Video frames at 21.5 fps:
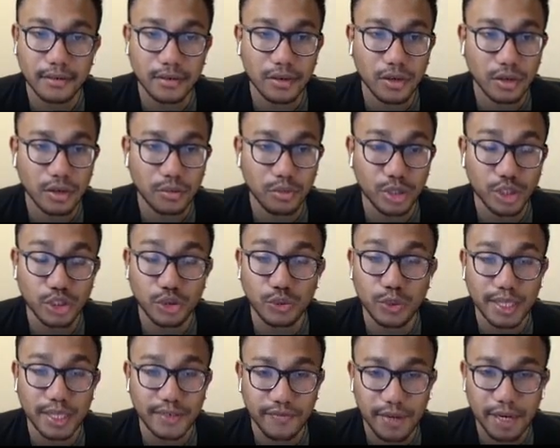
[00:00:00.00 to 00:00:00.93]
be
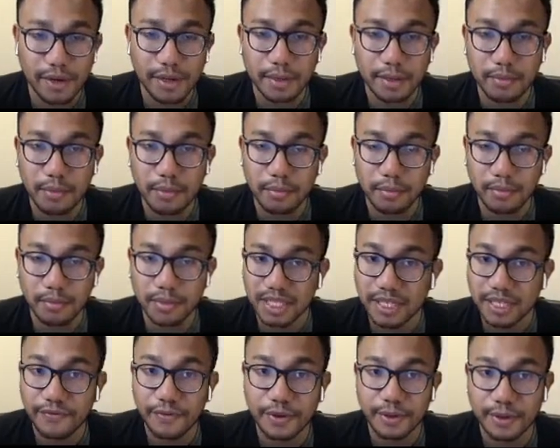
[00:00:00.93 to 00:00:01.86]
doing very
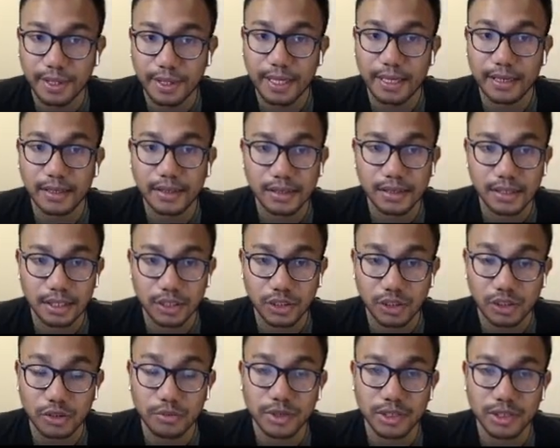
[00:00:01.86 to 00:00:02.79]
different things in
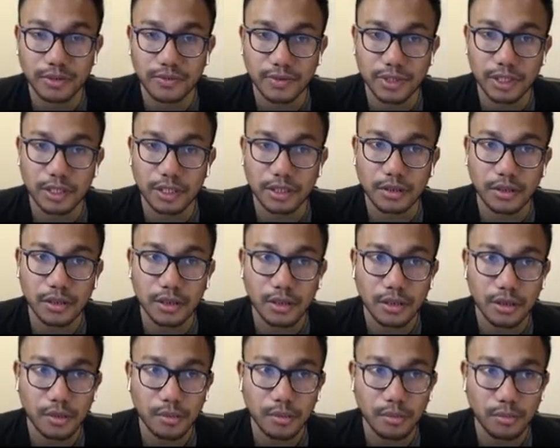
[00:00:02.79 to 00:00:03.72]
terms of their
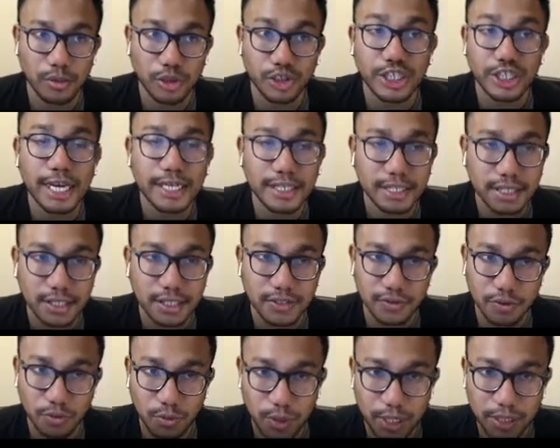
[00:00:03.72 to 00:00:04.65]
projections
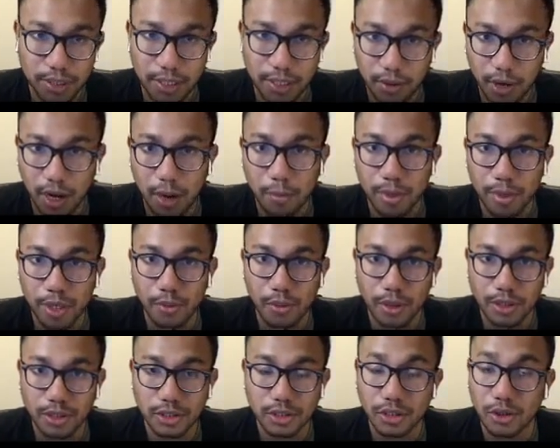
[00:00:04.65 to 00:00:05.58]
for where their company
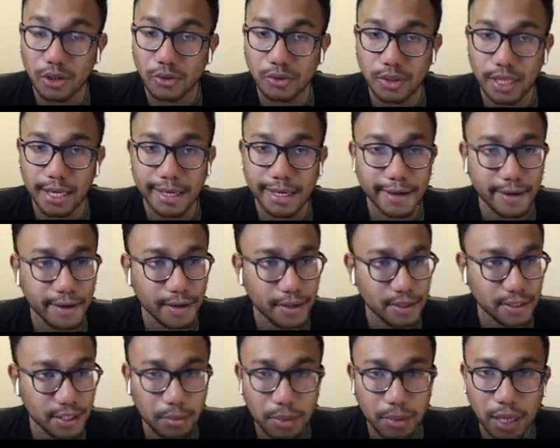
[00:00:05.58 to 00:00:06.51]
wants to go. Like
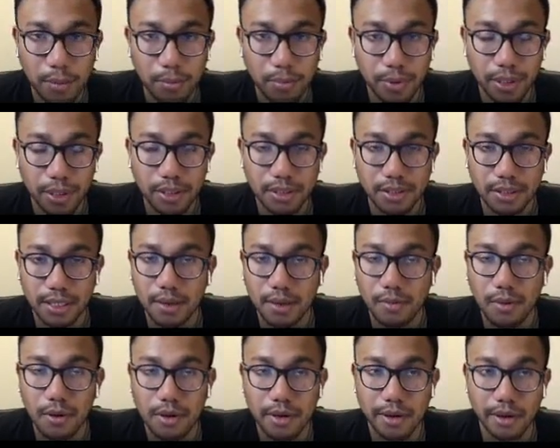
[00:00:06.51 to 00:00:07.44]
some companies, they
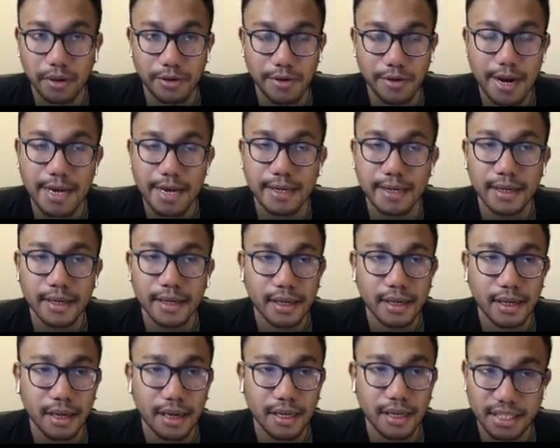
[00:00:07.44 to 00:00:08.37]
want to create
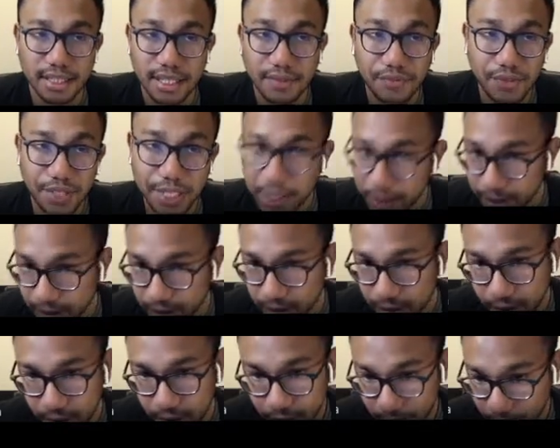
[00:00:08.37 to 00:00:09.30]
a dividend
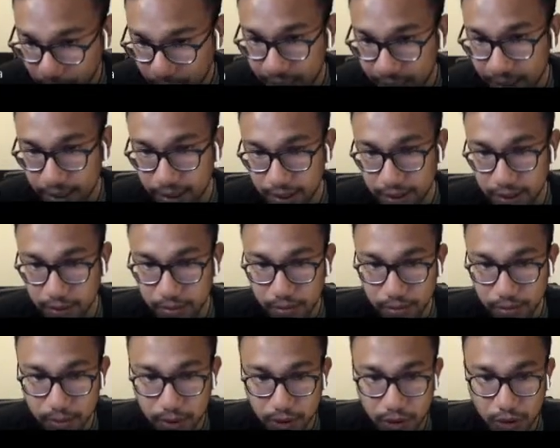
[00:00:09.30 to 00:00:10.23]
mechanism.
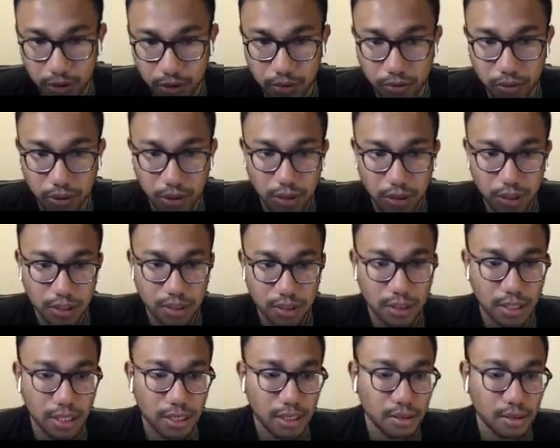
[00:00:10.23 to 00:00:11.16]
So
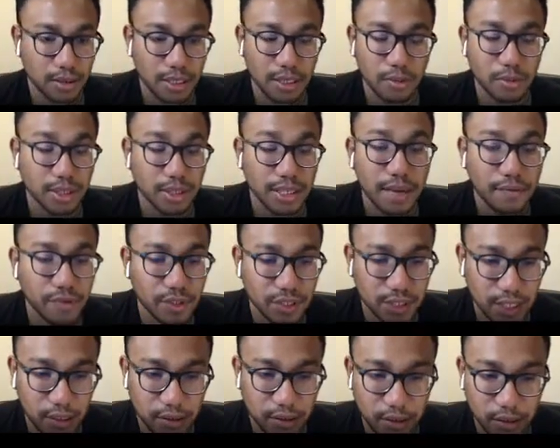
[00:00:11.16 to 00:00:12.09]
they will never
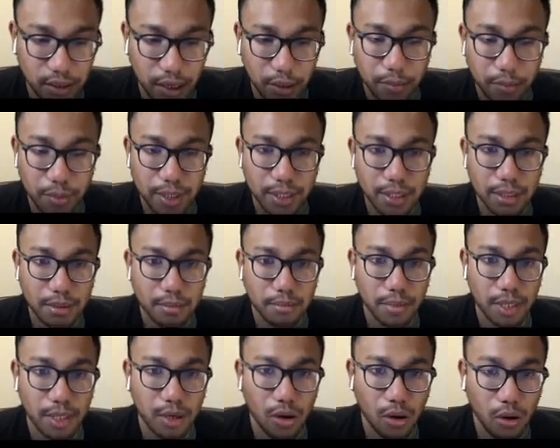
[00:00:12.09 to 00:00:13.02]
sell their company,
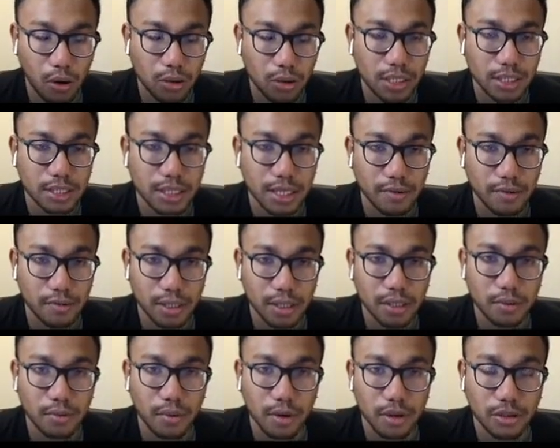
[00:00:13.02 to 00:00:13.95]
but all that they really
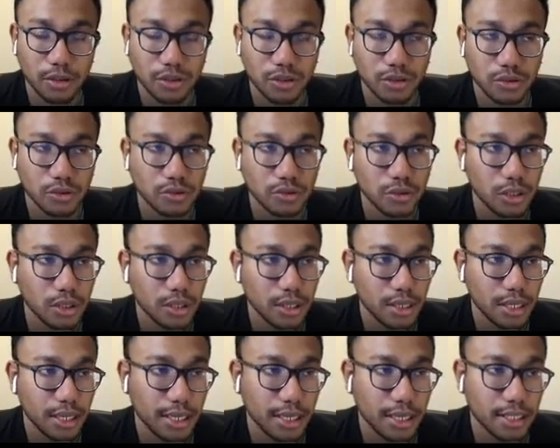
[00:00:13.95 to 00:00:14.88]
want to do
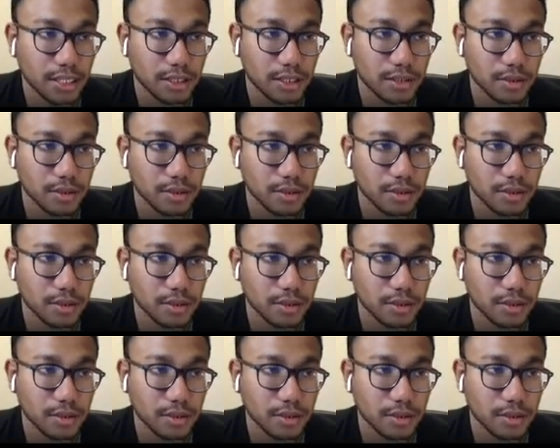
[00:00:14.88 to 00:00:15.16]
is,